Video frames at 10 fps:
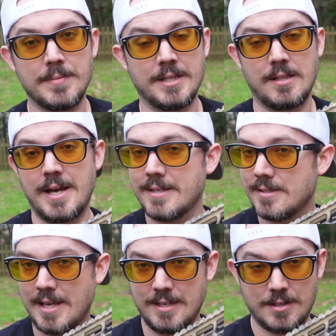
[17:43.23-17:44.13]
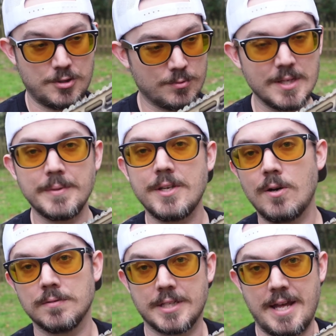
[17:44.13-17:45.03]
It likes an extremely
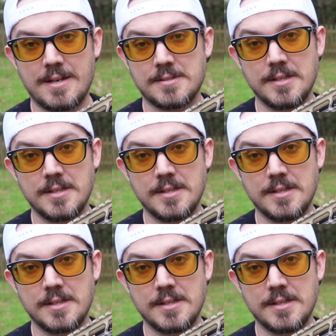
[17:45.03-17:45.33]
overgassed